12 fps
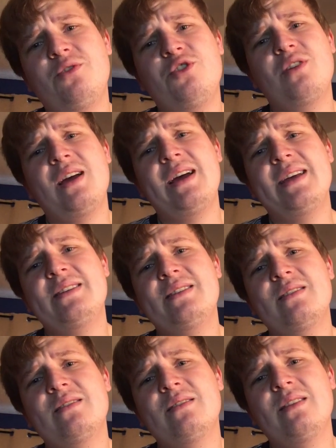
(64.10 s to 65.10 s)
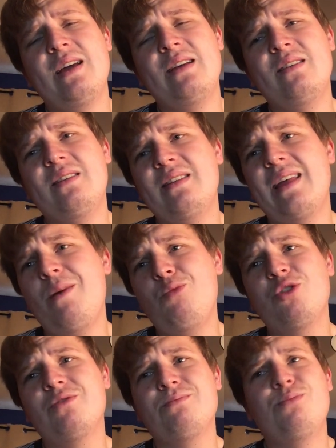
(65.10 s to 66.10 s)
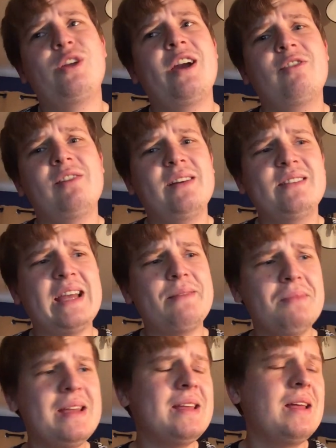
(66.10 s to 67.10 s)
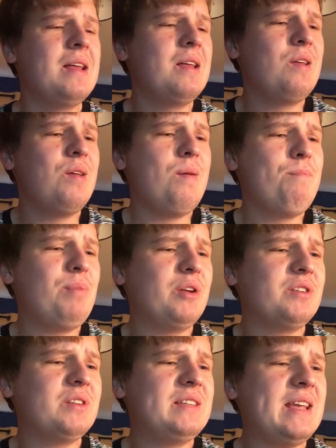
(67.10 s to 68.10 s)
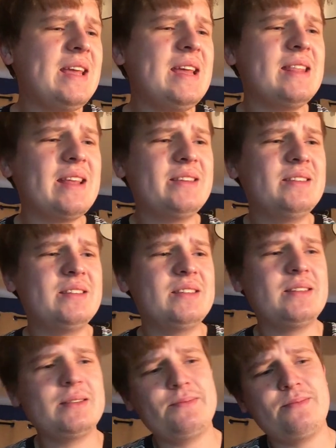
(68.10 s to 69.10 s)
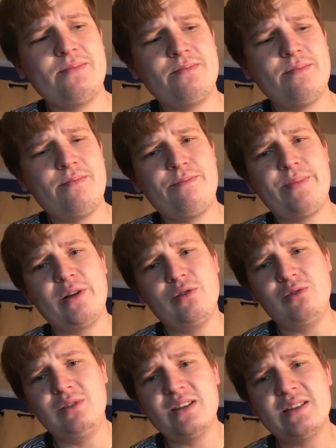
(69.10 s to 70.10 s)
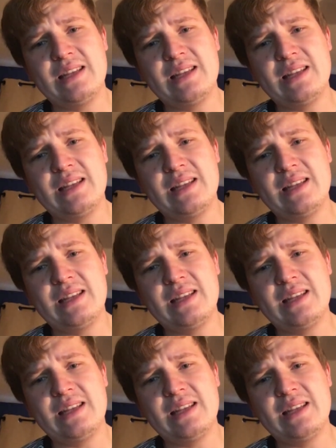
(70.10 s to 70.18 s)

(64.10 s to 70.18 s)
you guys, that wouldn't particularly excite me, but seeing this billed as